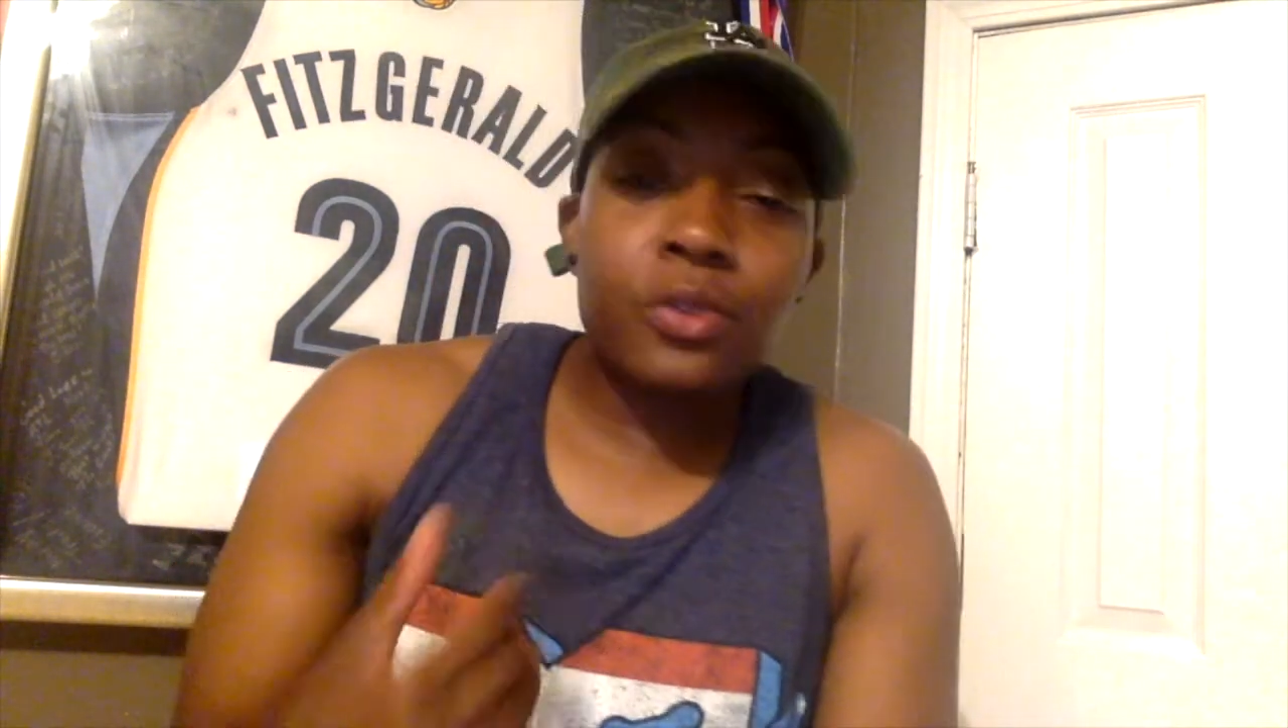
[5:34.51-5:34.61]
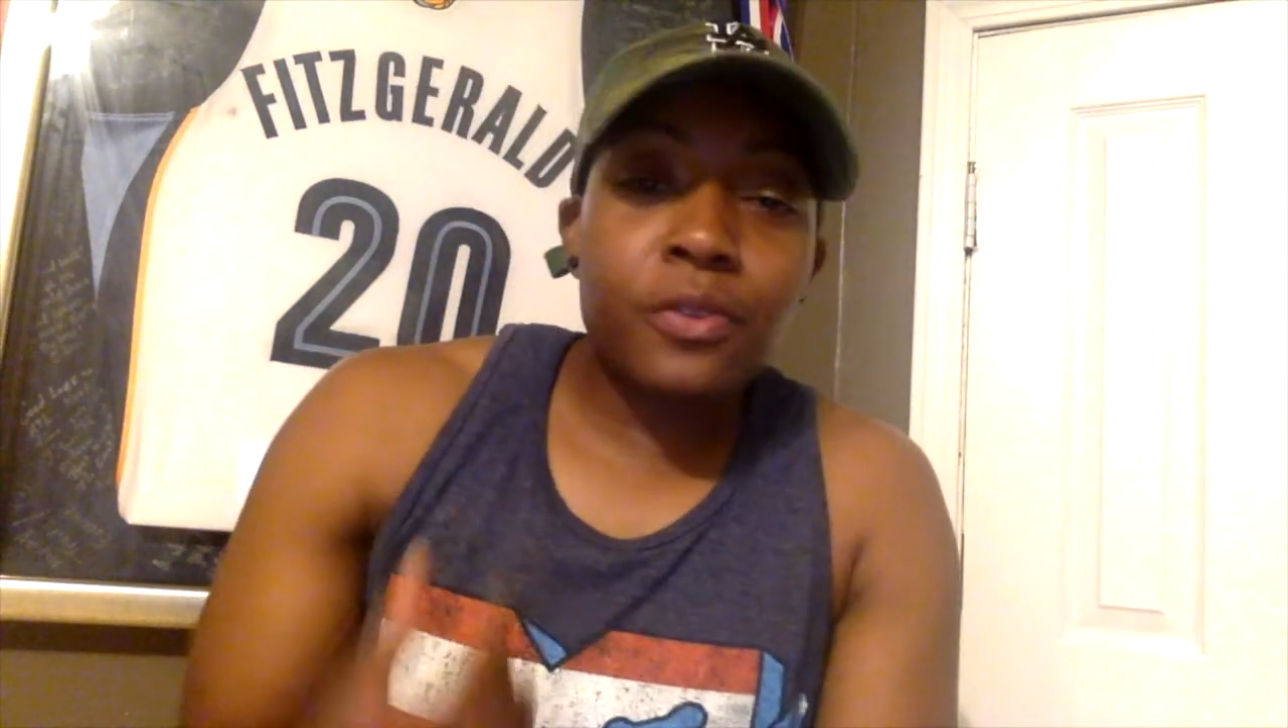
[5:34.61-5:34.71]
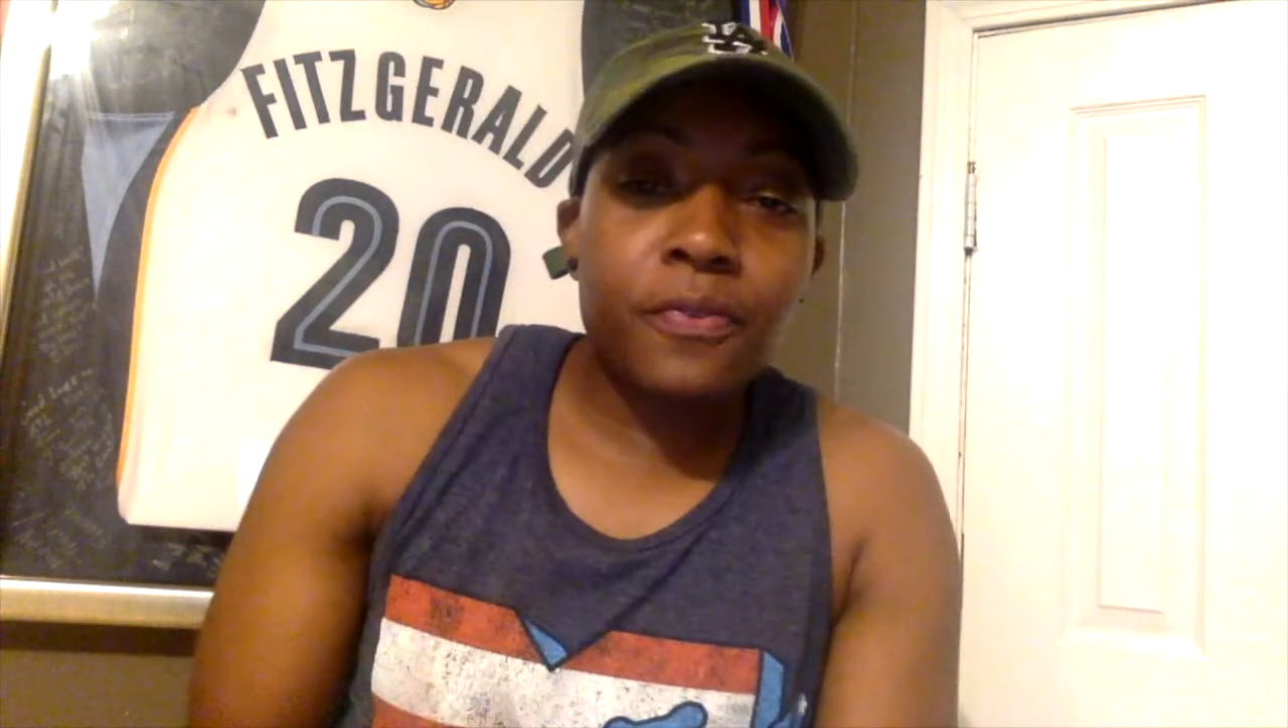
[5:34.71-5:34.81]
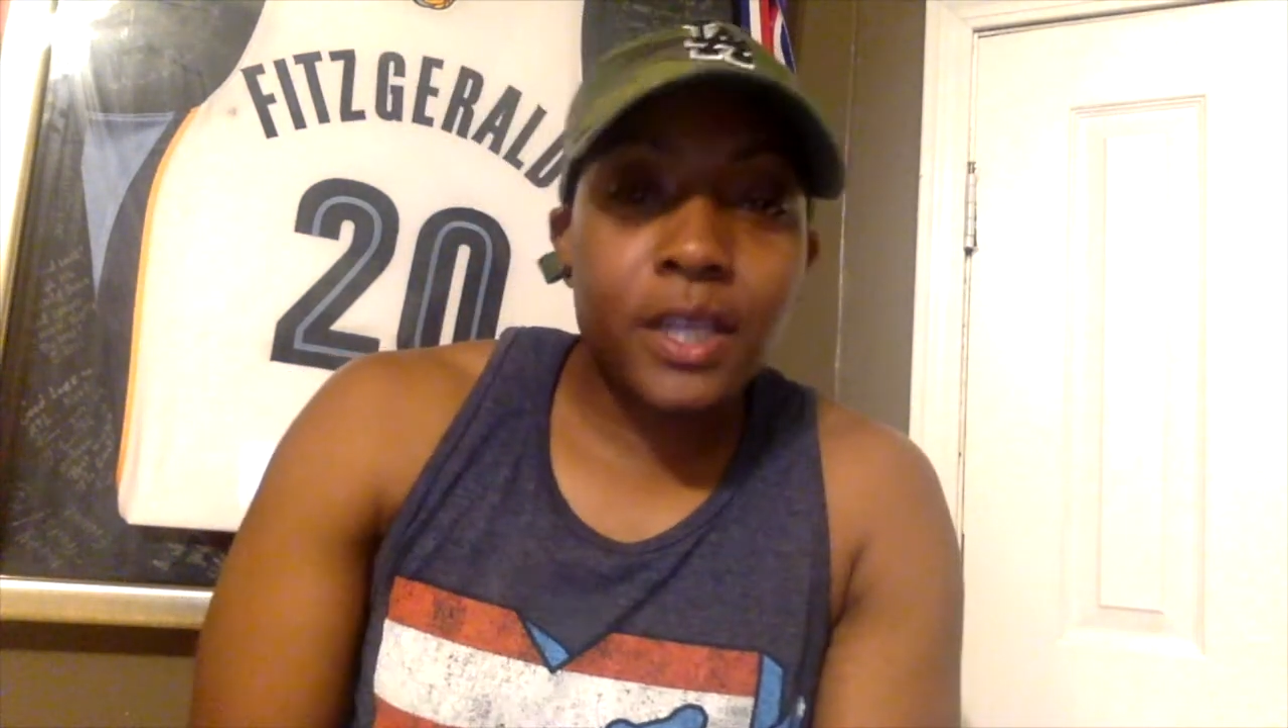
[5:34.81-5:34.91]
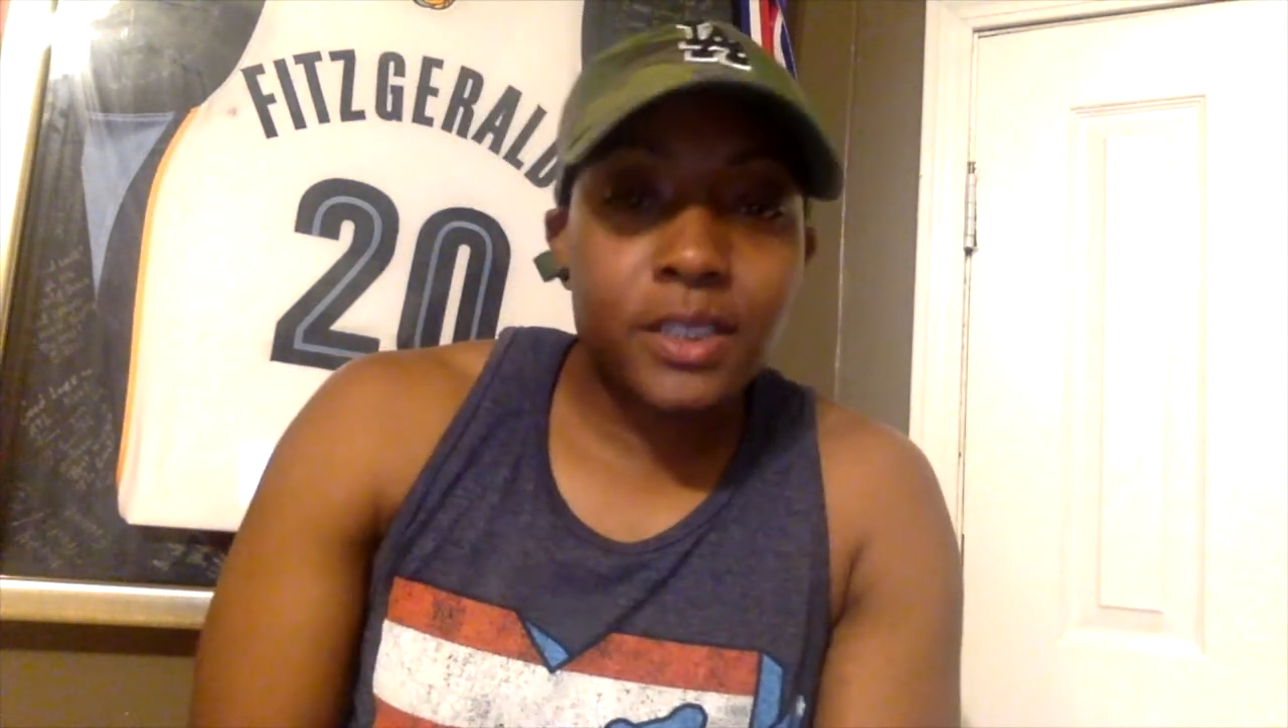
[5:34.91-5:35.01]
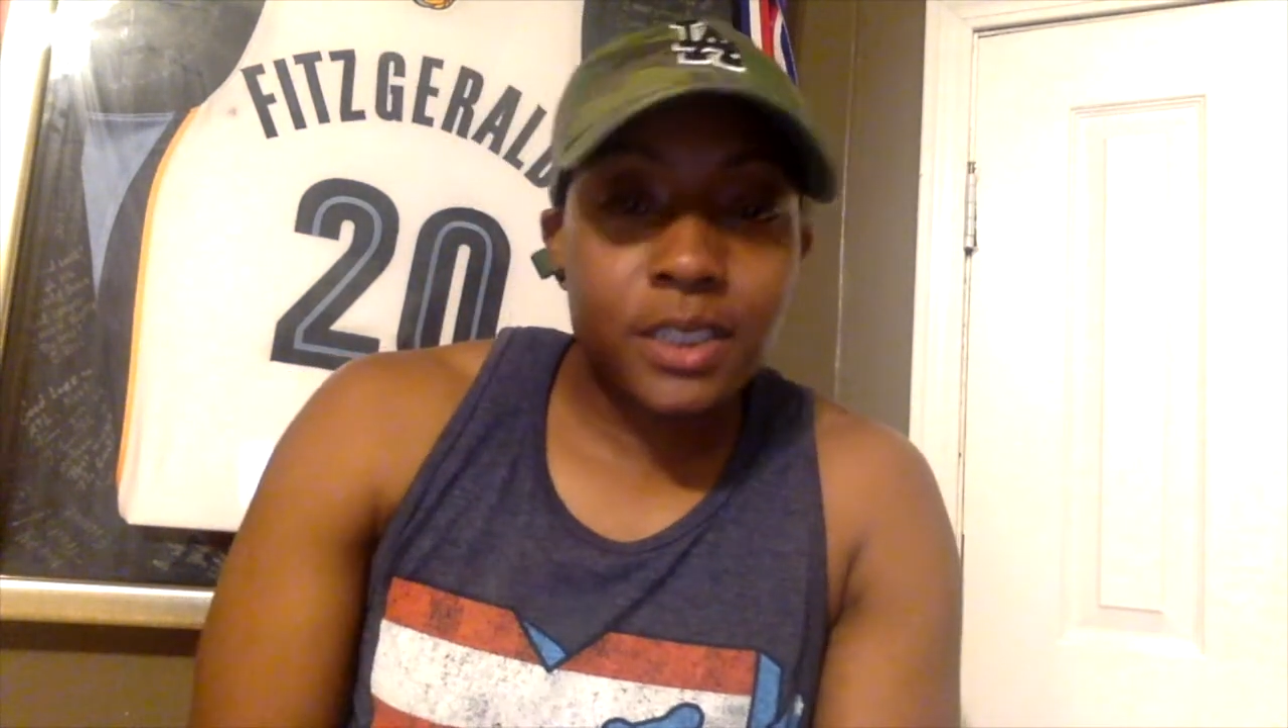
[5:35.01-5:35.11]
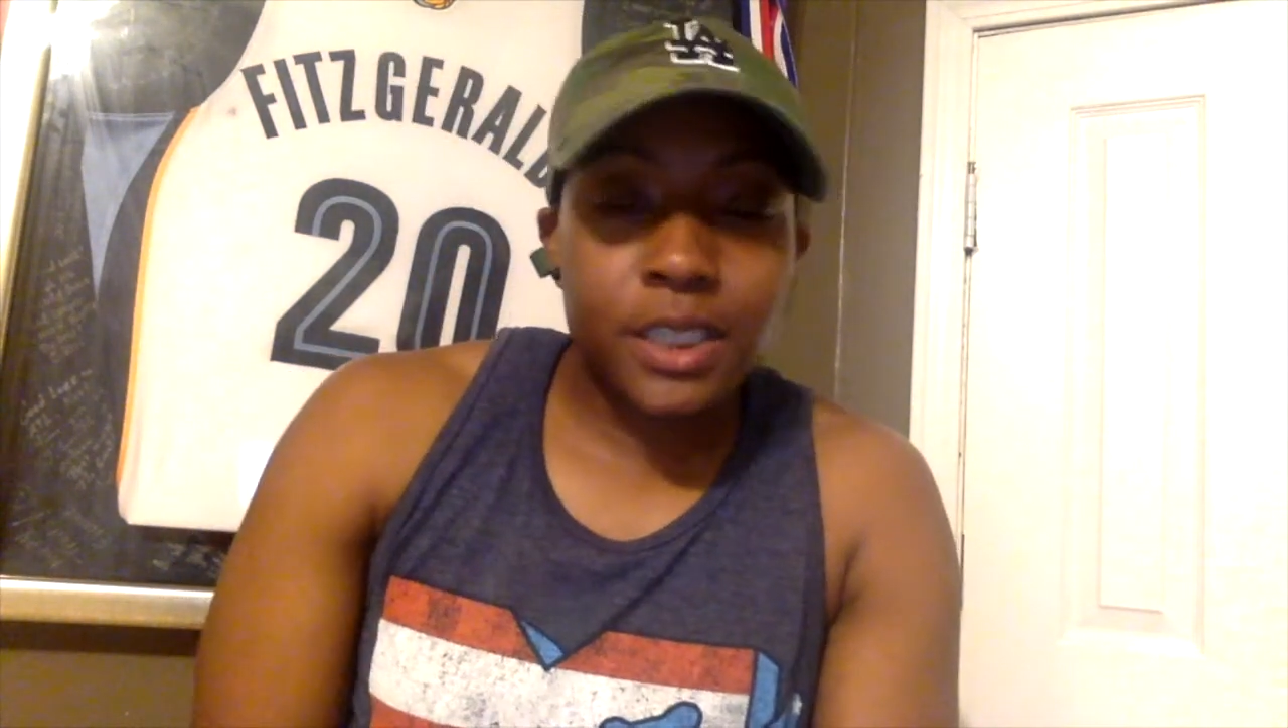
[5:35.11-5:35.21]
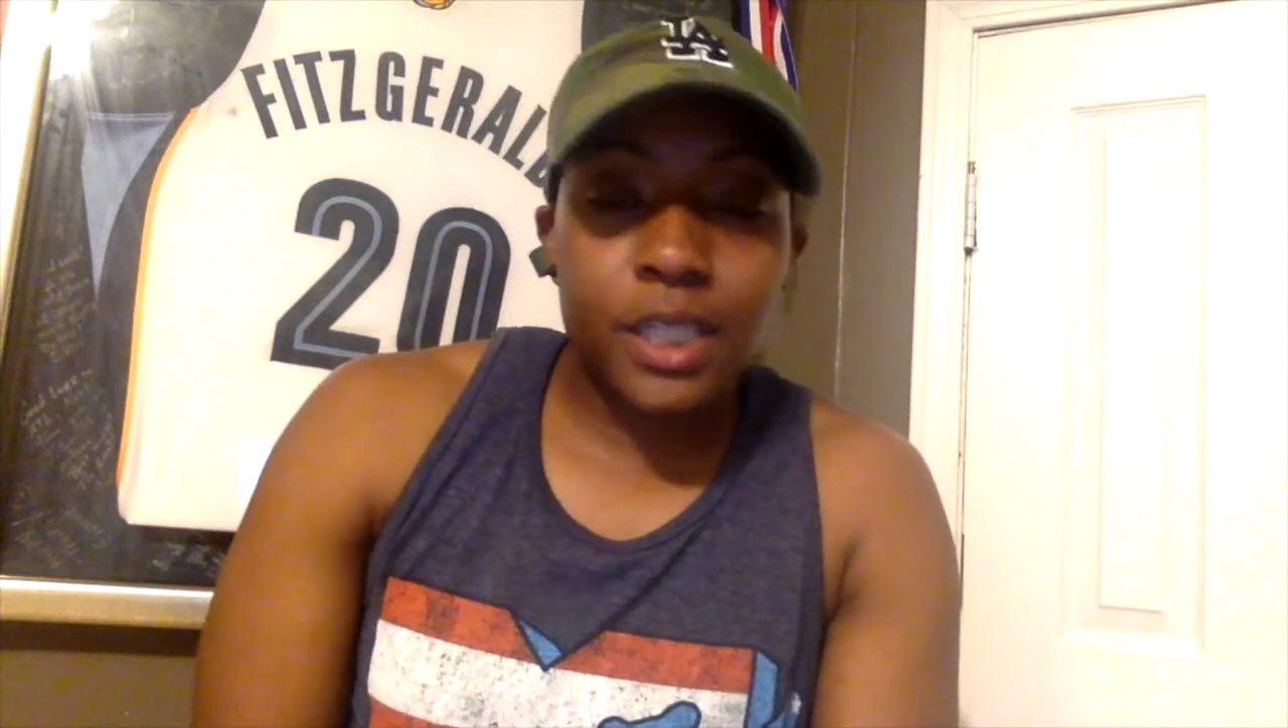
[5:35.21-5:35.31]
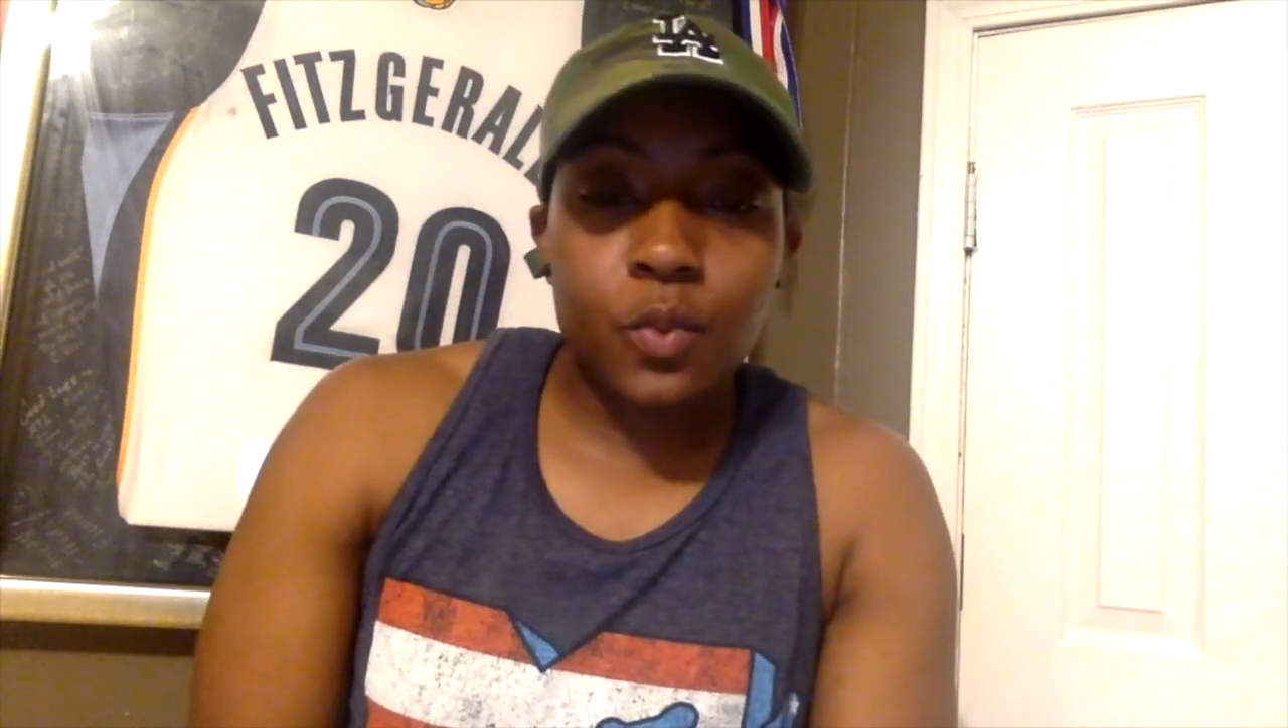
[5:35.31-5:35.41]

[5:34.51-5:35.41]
the first thing